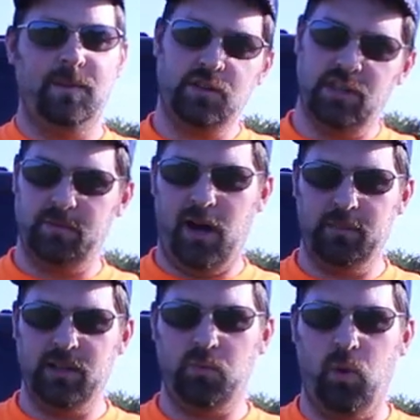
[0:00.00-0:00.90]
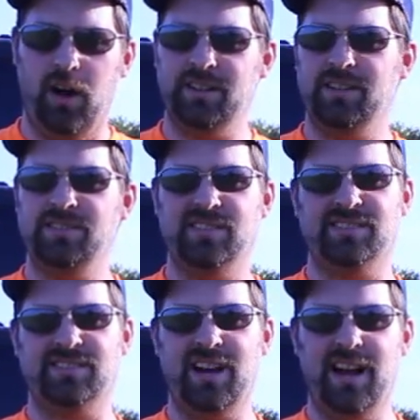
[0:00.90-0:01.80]
fishing public waters
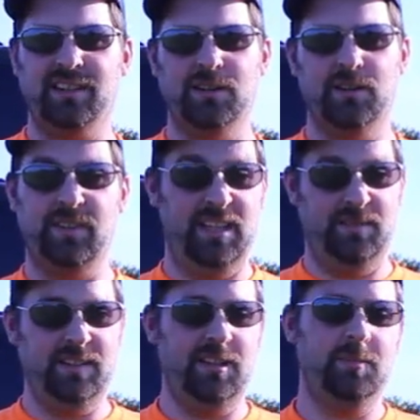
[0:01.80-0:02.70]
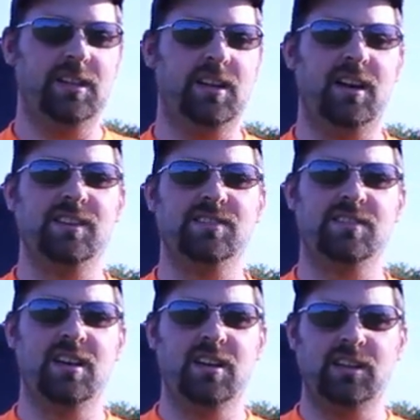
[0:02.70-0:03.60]
is kind of iffy
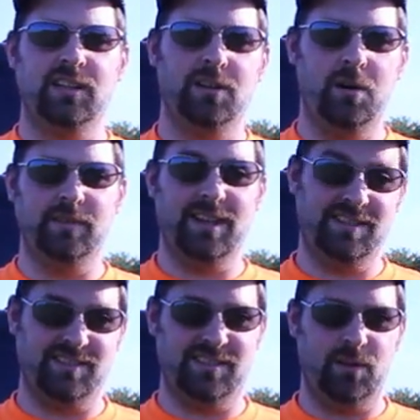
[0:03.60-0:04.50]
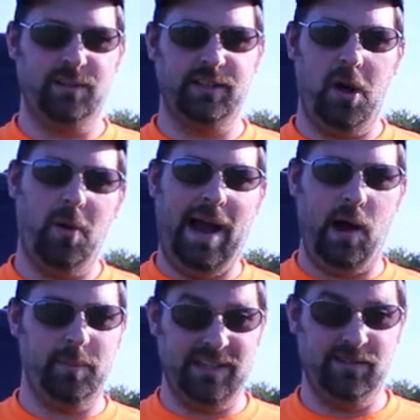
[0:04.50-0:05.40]
because you don't necessarily know
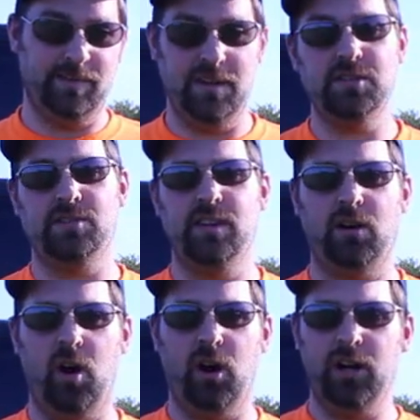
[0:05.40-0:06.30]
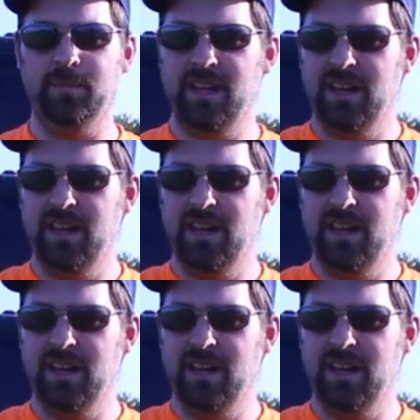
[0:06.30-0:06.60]
how many fish there are.